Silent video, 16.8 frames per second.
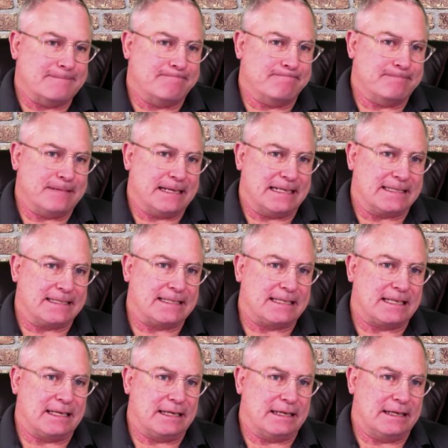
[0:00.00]
It's
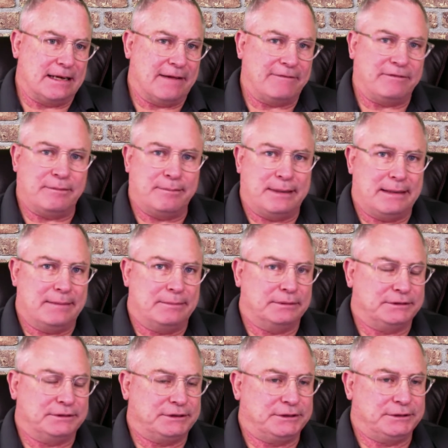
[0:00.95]
you have to be able
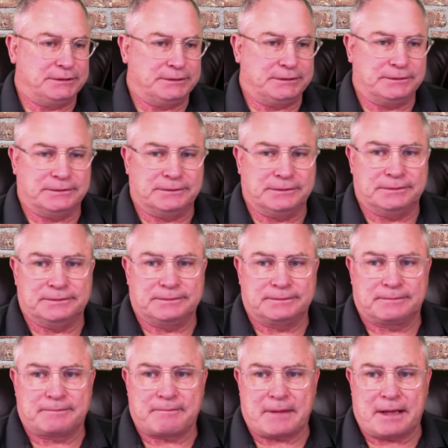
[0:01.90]
to
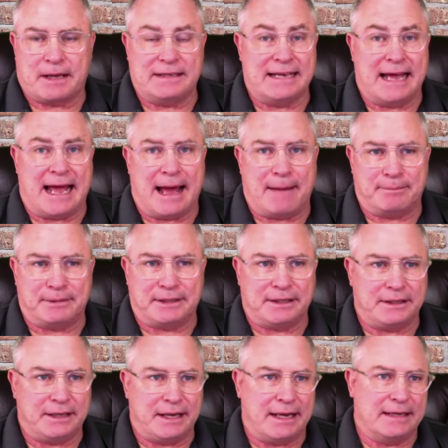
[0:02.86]
adapt
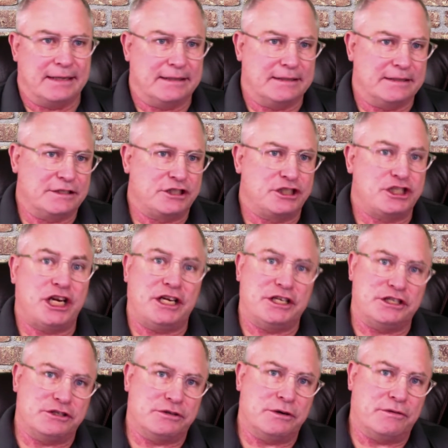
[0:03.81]
and
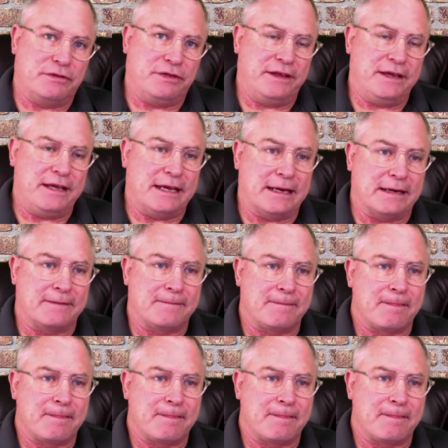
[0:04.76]
change your own thinking.